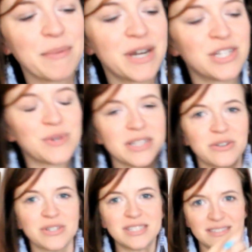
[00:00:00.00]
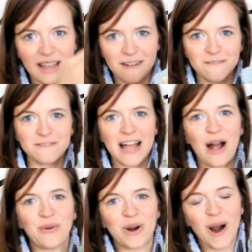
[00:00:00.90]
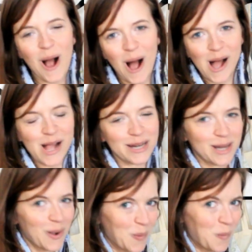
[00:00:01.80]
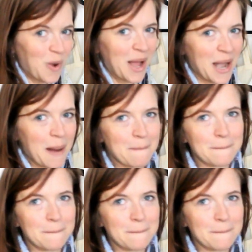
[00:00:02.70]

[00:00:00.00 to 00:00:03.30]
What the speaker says: going to do a little sunflower on one